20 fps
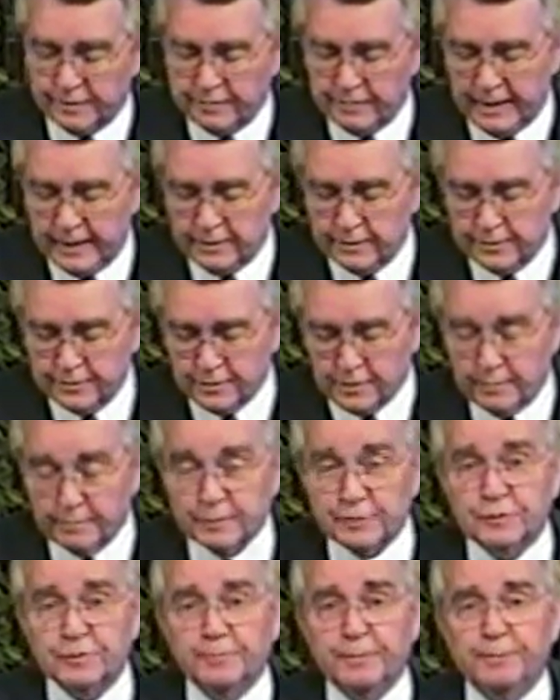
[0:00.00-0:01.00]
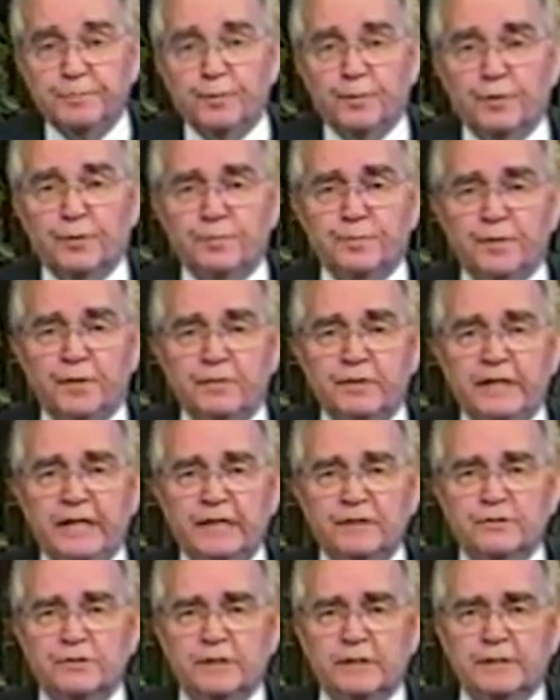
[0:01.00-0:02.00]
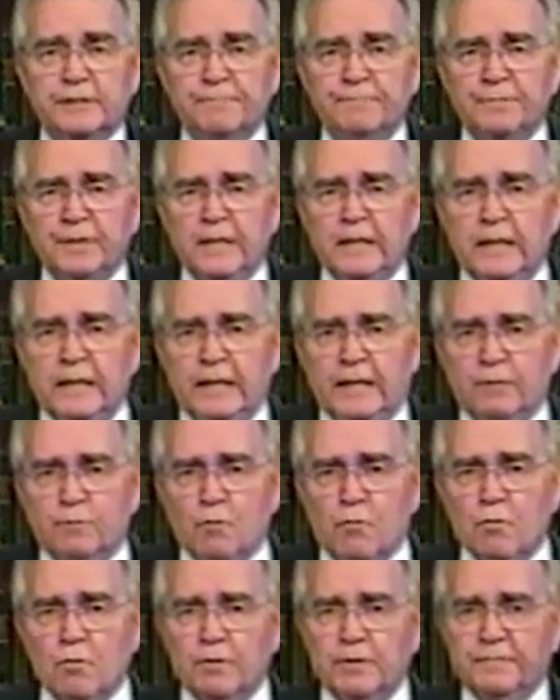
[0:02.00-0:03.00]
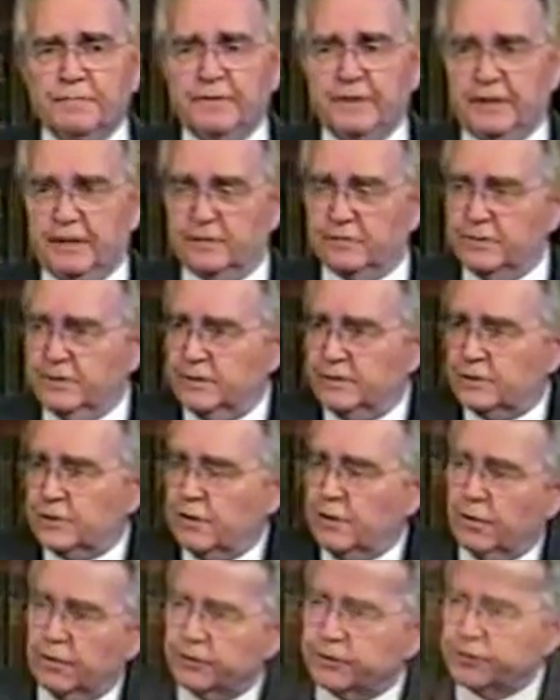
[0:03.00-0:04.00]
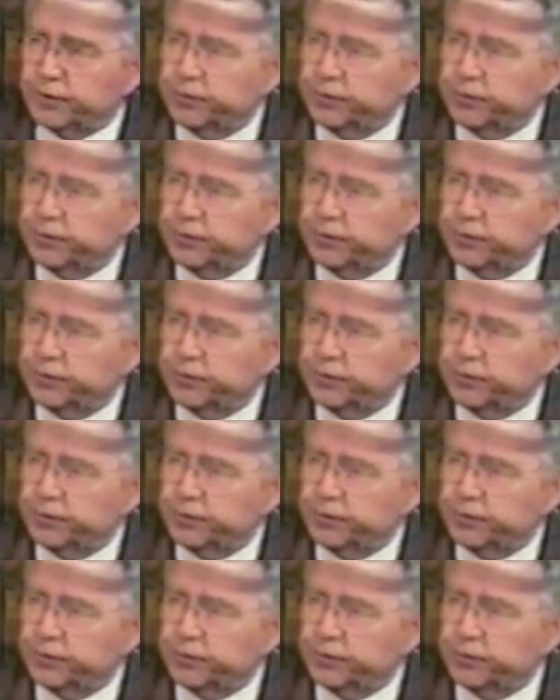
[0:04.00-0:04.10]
and that determined shall be poured upon the desolate. And all of this, this curse